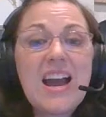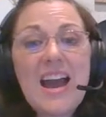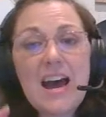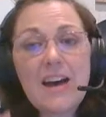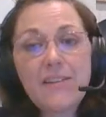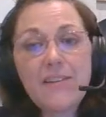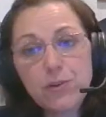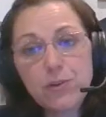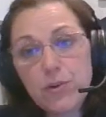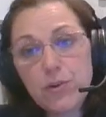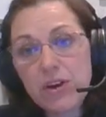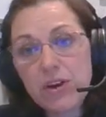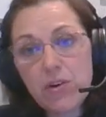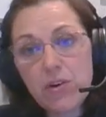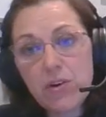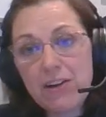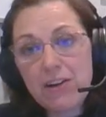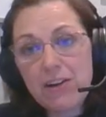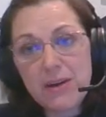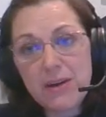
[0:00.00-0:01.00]
After I
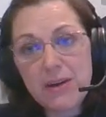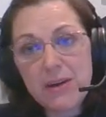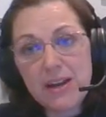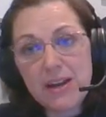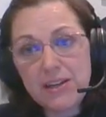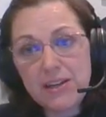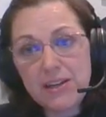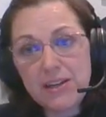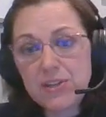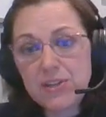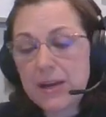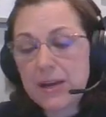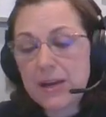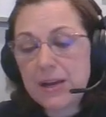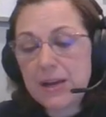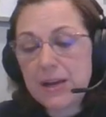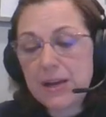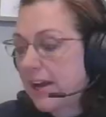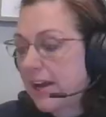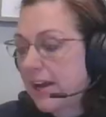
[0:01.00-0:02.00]
graph my intercepts,
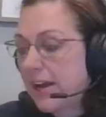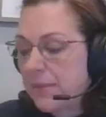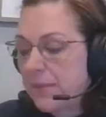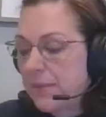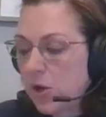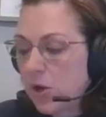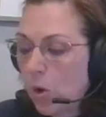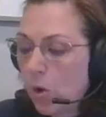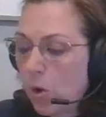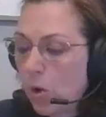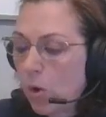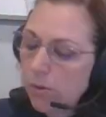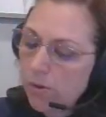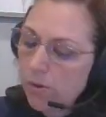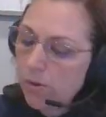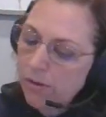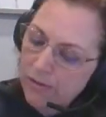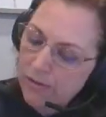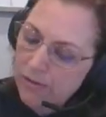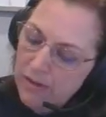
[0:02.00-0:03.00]
I graph my whole.
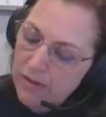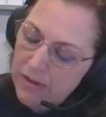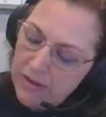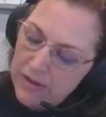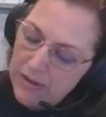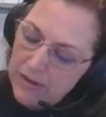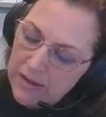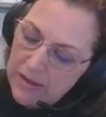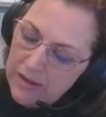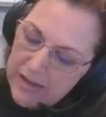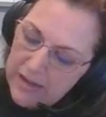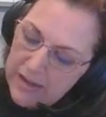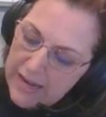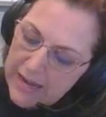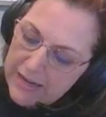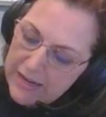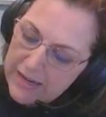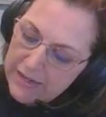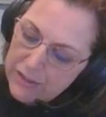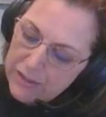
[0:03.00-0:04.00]

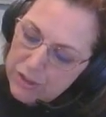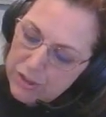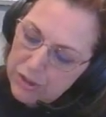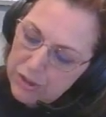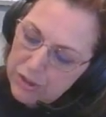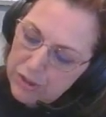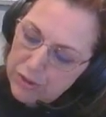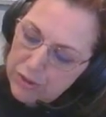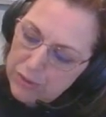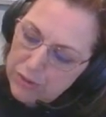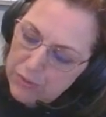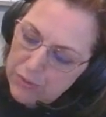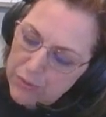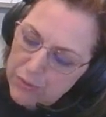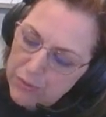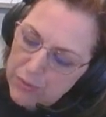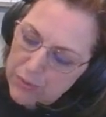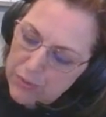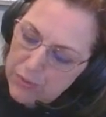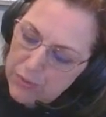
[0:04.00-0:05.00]
At
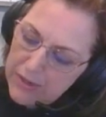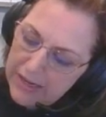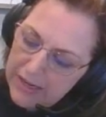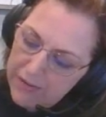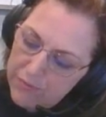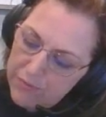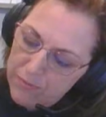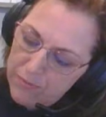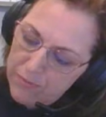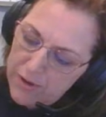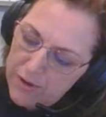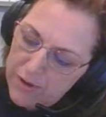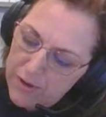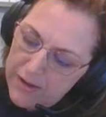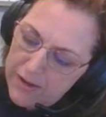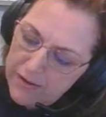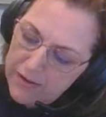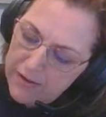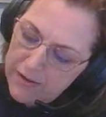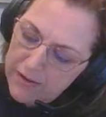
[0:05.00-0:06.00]
two, negative
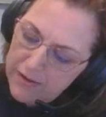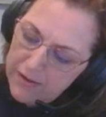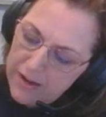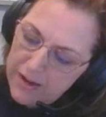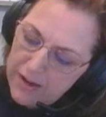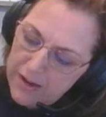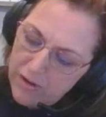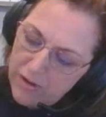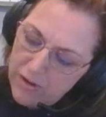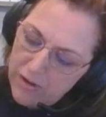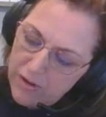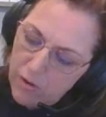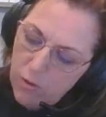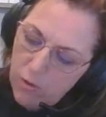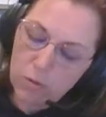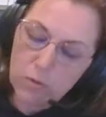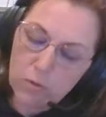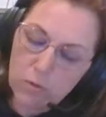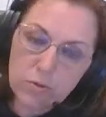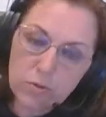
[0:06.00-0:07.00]
one, I draw a
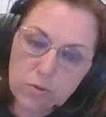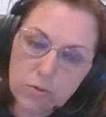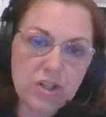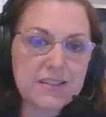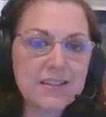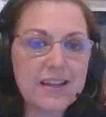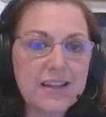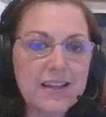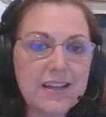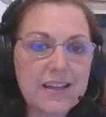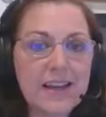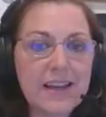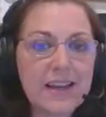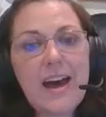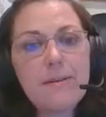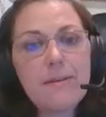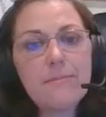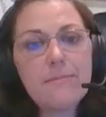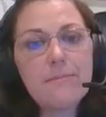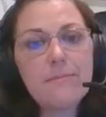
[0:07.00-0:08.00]
hole just like
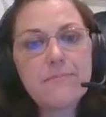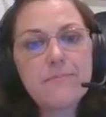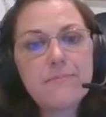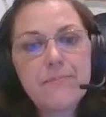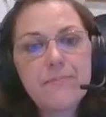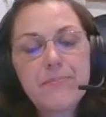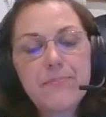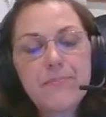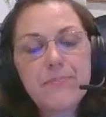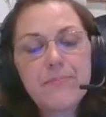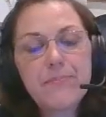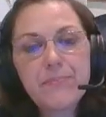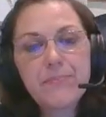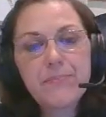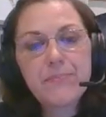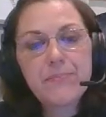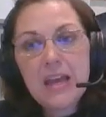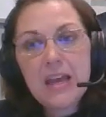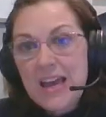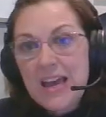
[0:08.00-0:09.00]
that.
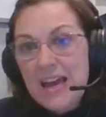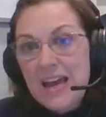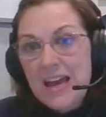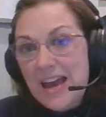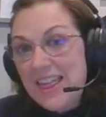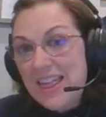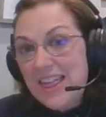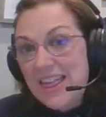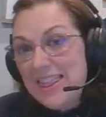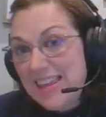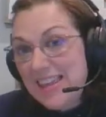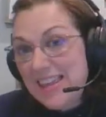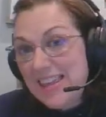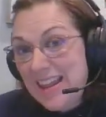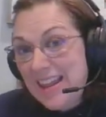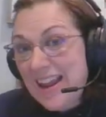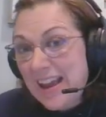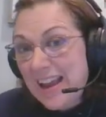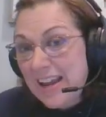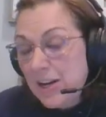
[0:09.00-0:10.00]
And then
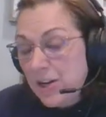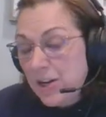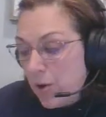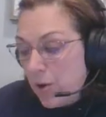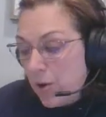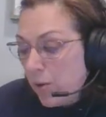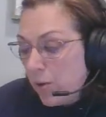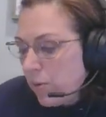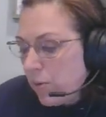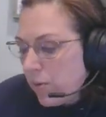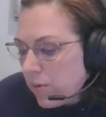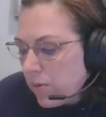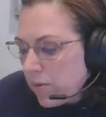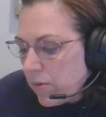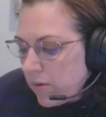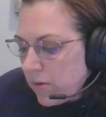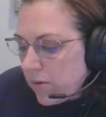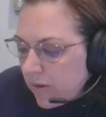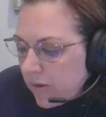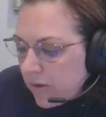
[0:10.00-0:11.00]
I know
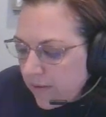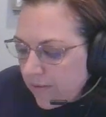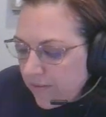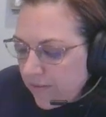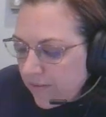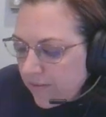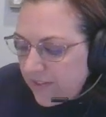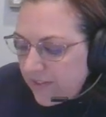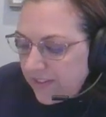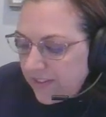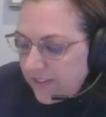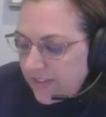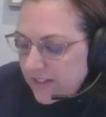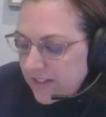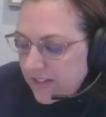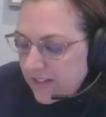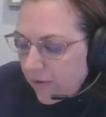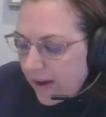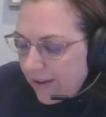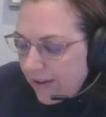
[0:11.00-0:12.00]
that this
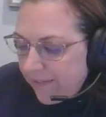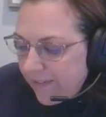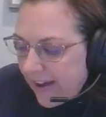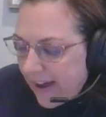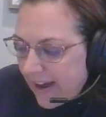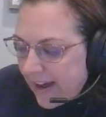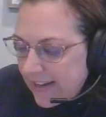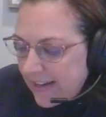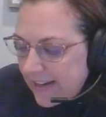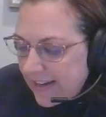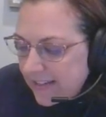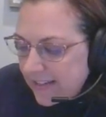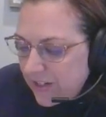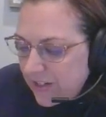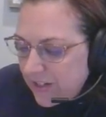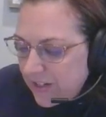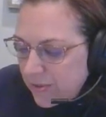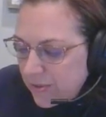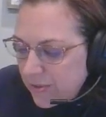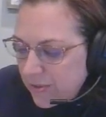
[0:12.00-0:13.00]
graph has to do
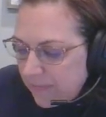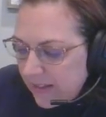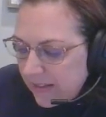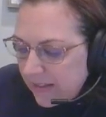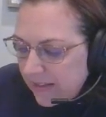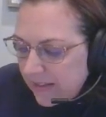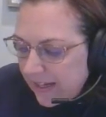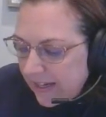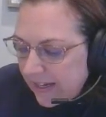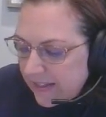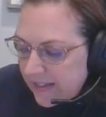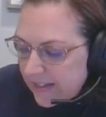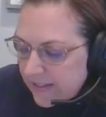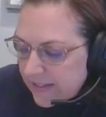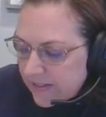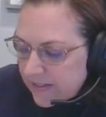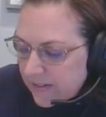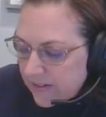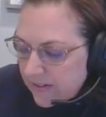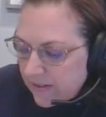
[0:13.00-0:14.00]
something like
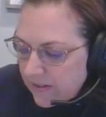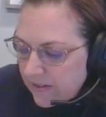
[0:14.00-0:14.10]
this.